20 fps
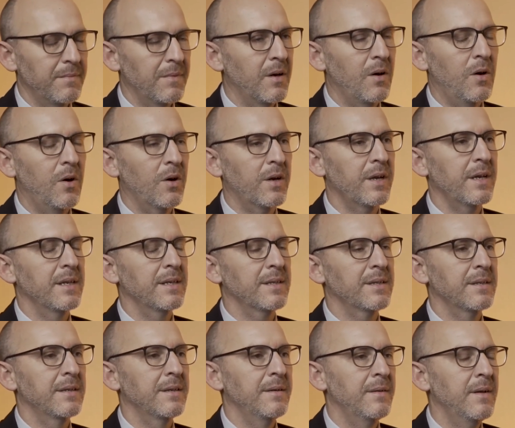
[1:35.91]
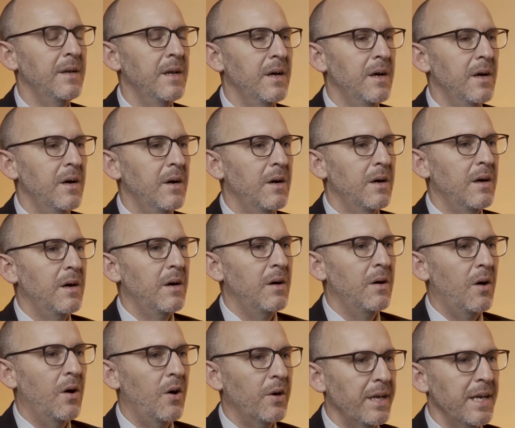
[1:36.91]
hockey
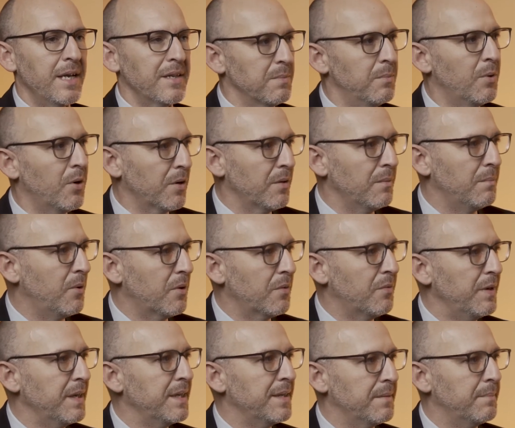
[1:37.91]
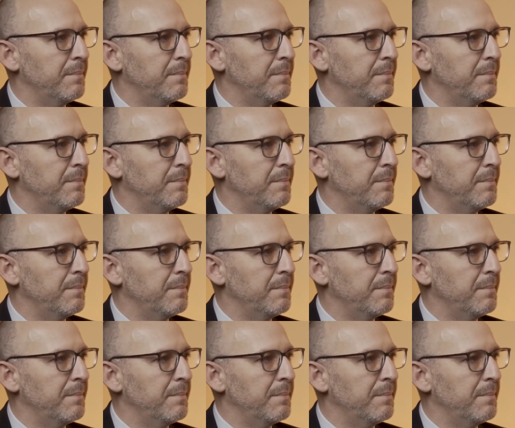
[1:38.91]
has more fans, a